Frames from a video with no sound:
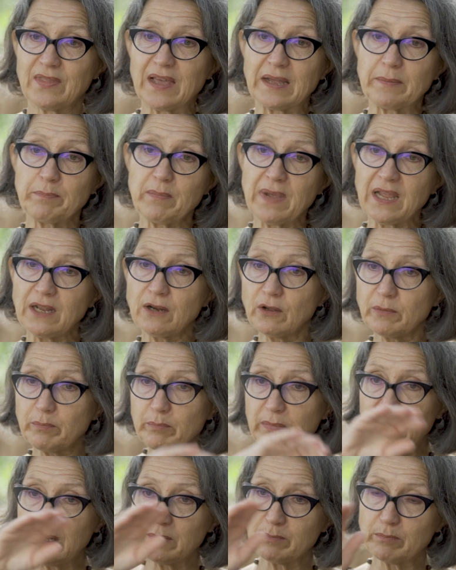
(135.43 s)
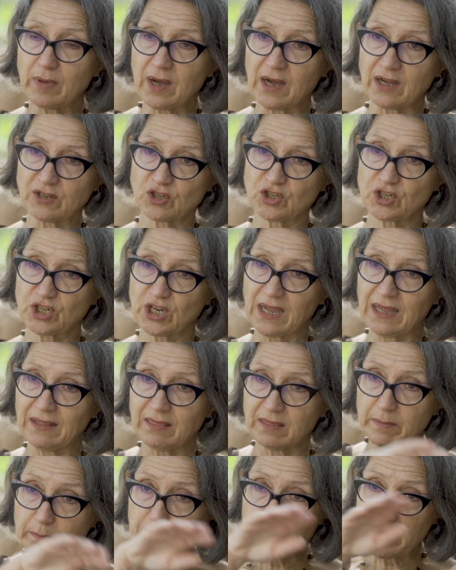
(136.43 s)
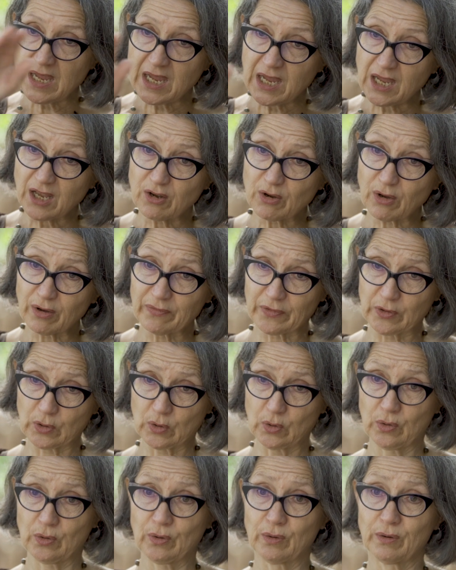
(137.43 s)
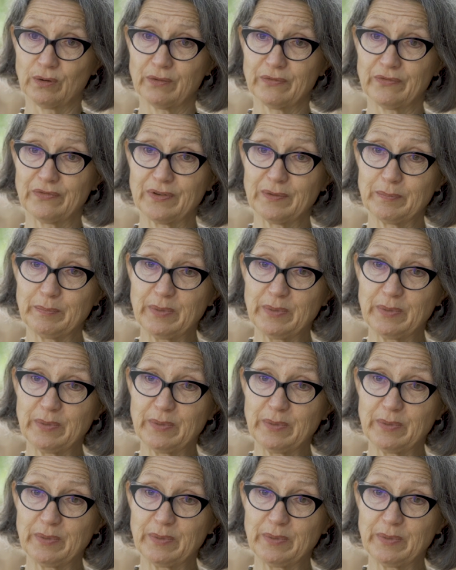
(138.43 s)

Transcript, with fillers: That may not mean much at the mean of the curve,